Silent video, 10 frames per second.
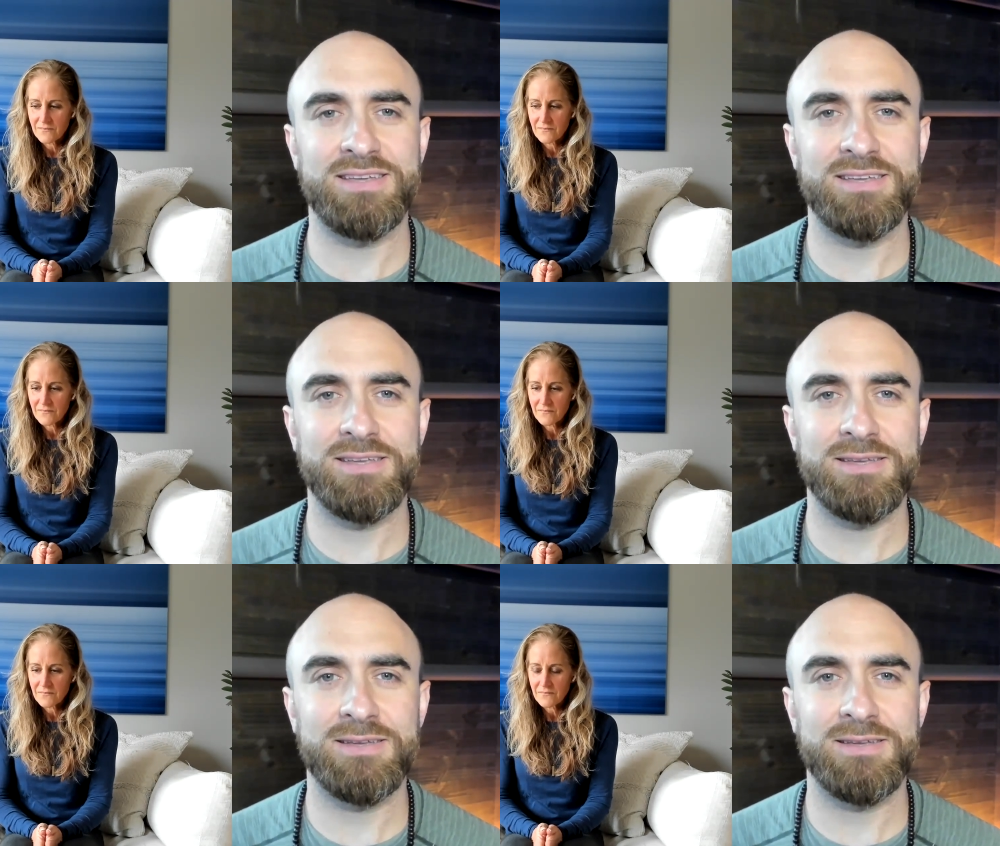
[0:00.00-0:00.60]

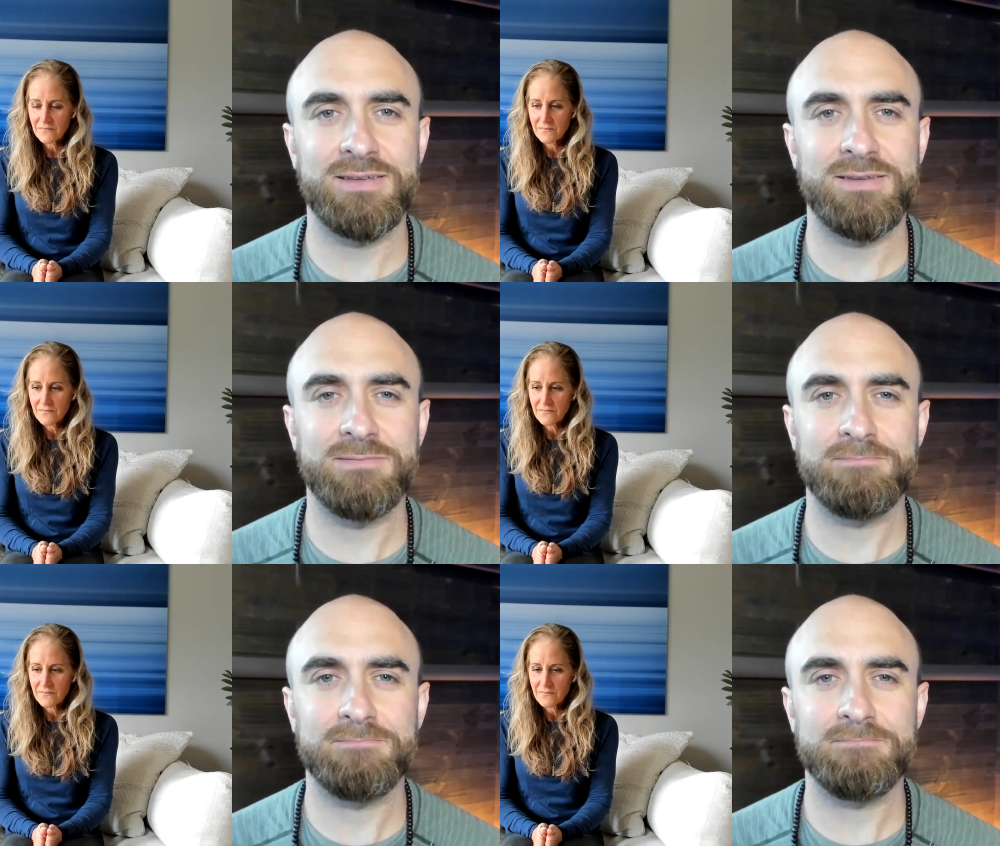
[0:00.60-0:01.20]

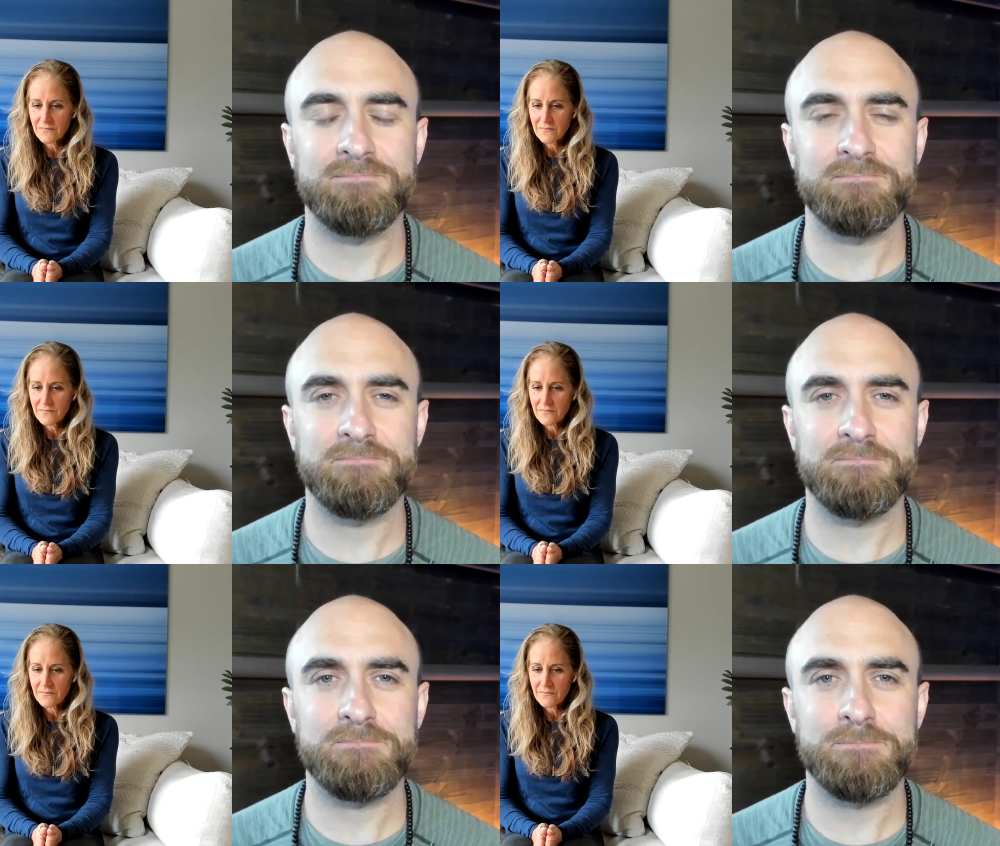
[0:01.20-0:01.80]

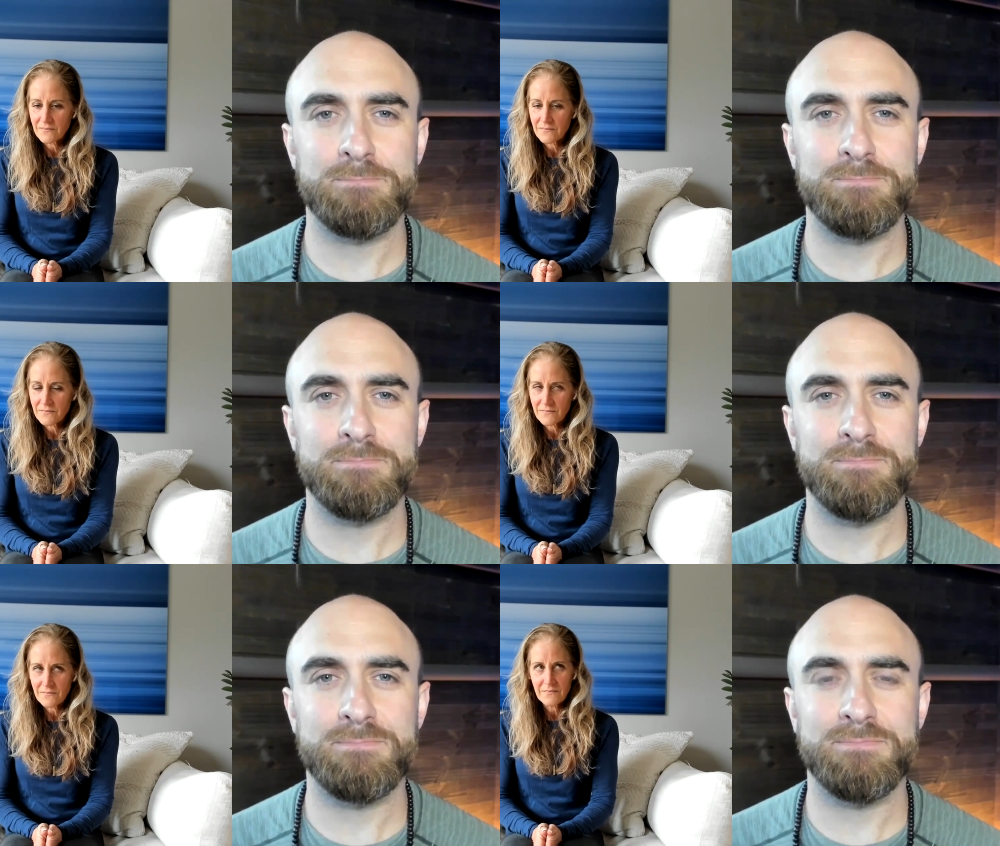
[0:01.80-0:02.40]

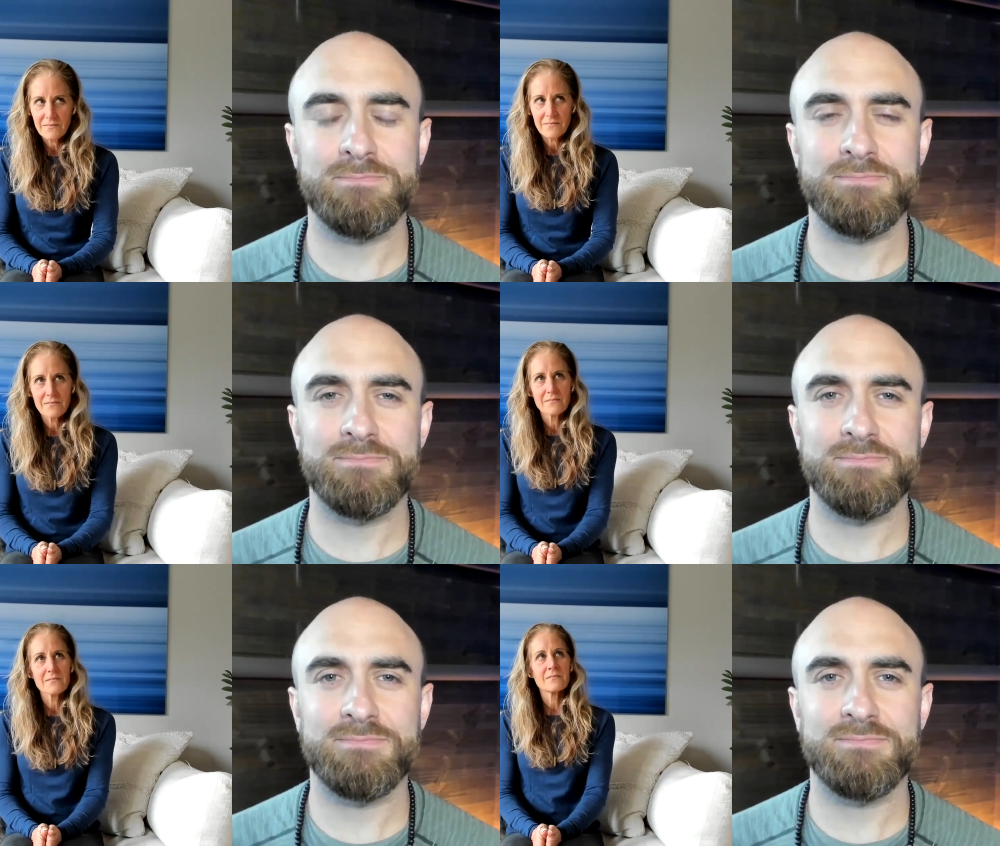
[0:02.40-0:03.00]

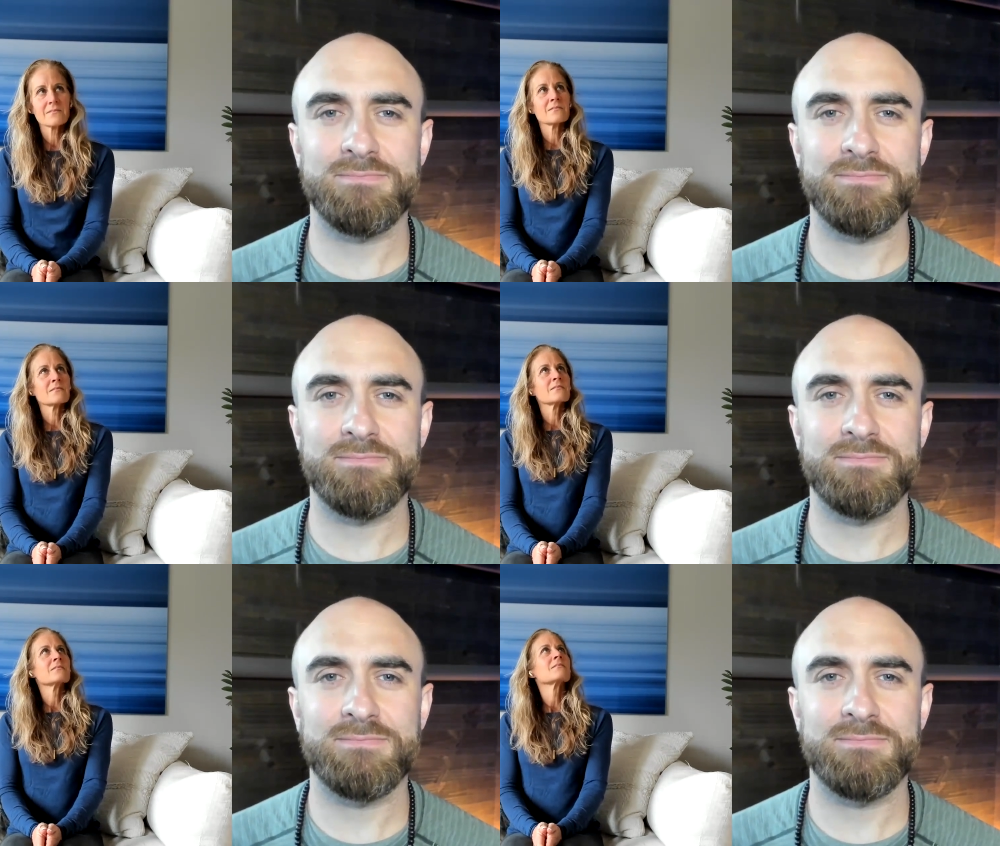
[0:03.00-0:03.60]

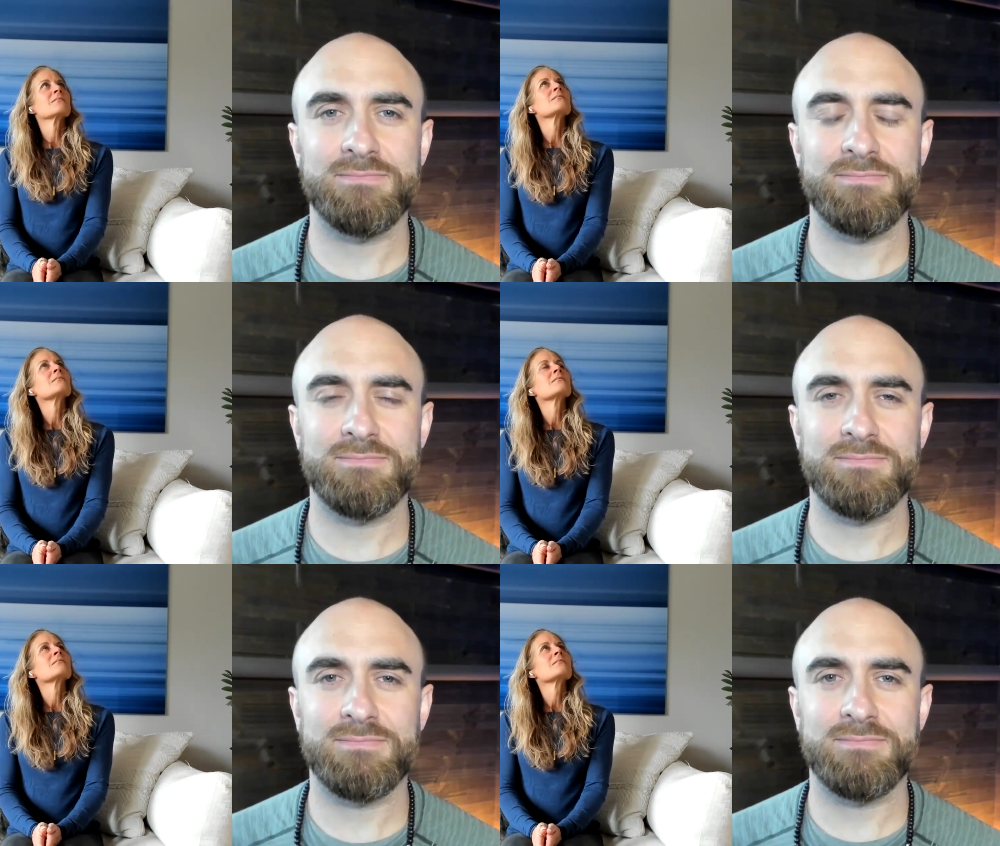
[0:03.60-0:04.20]

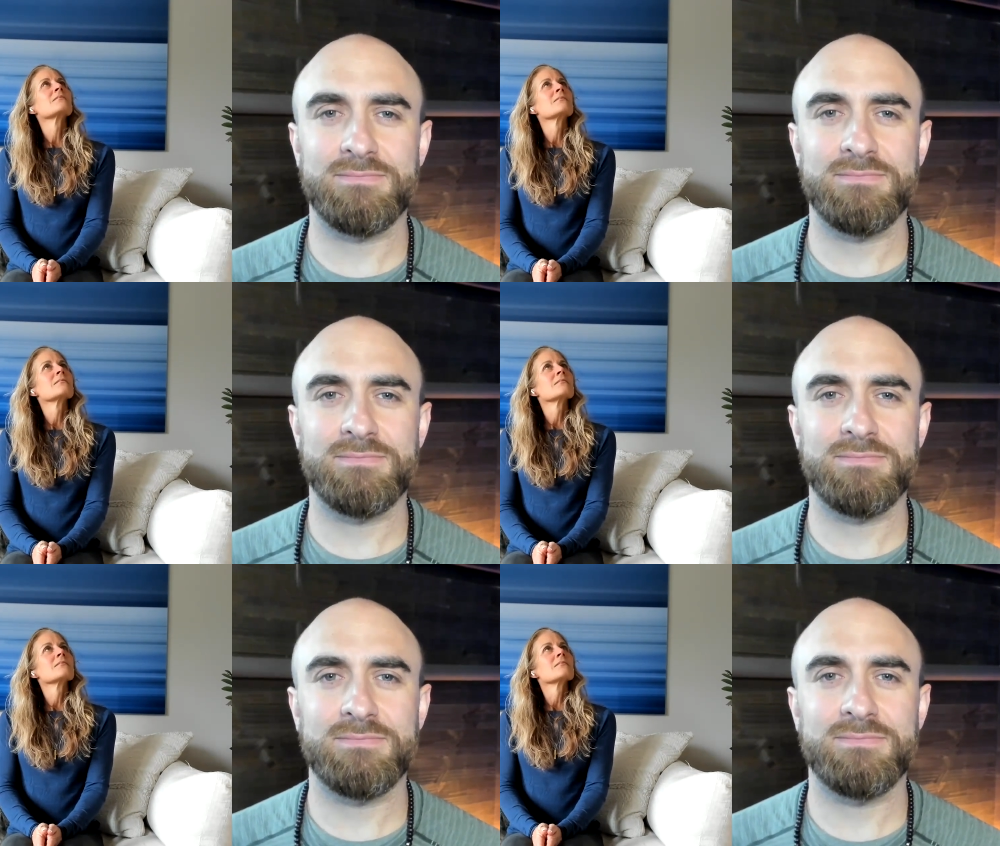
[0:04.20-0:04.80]

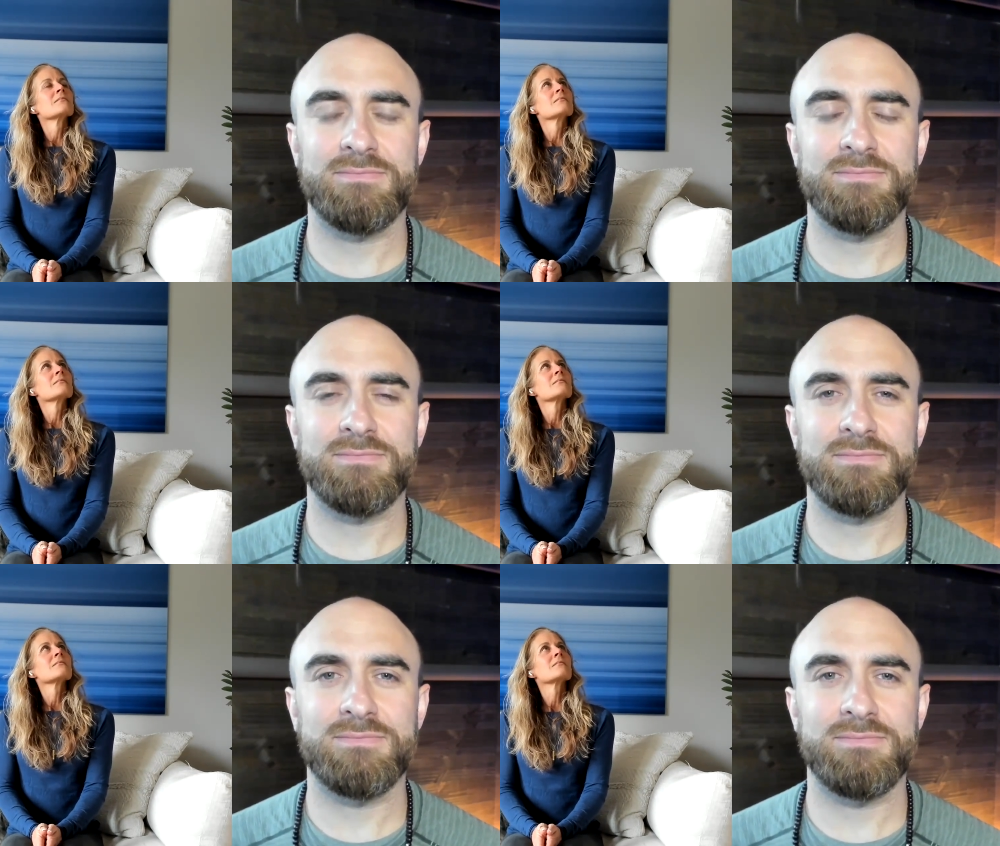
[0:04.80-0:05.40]

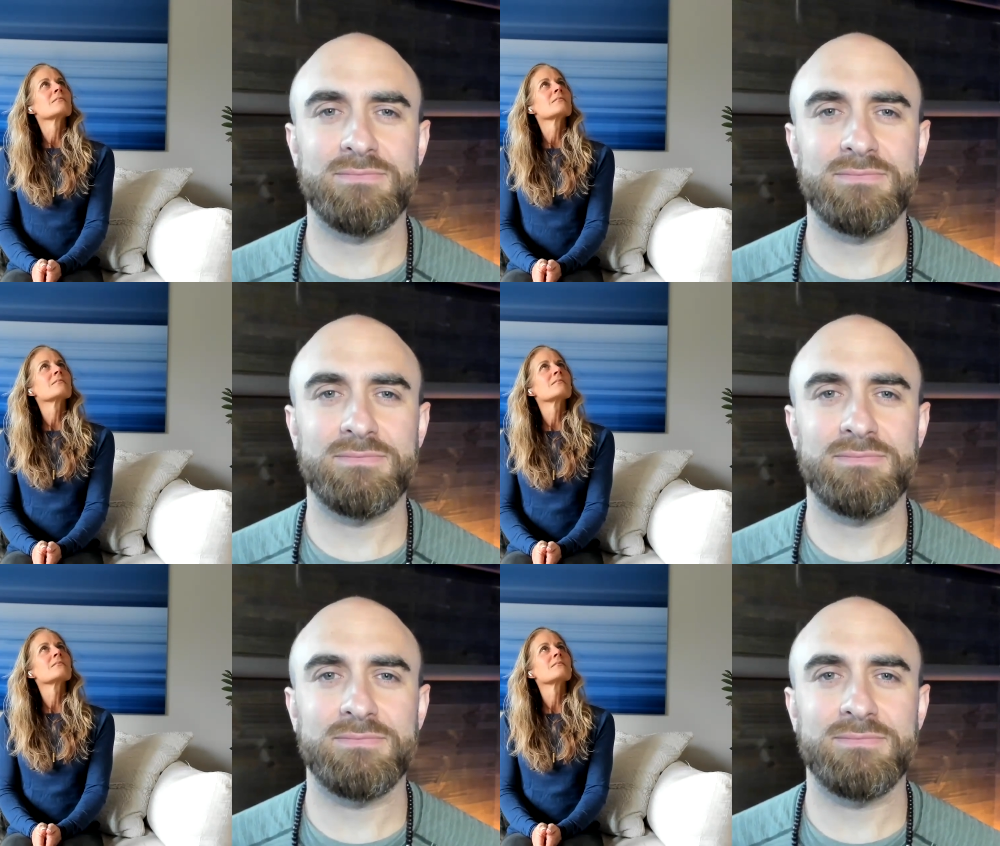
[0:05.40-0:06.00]

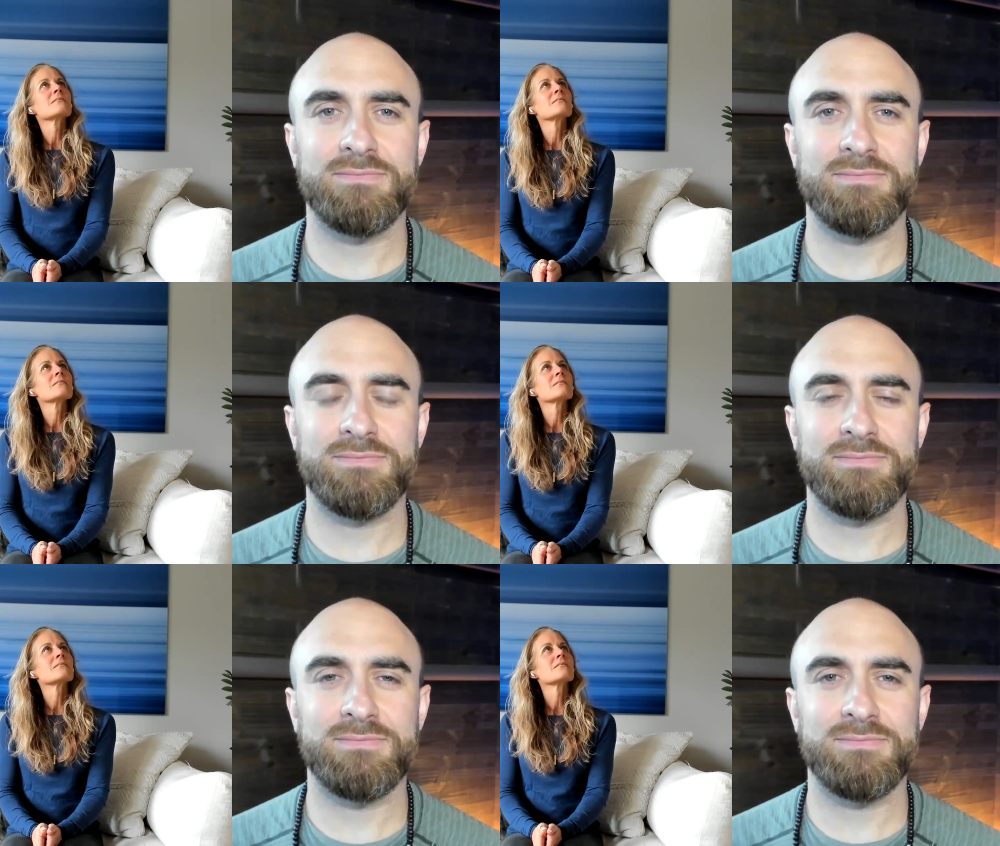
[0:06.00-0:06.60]
(no one is talking)